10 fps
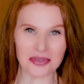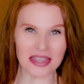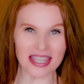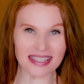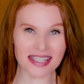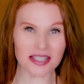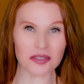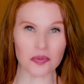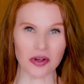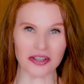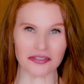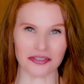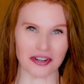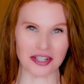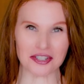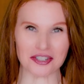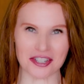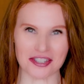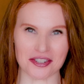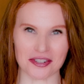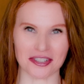this is what fresh ginger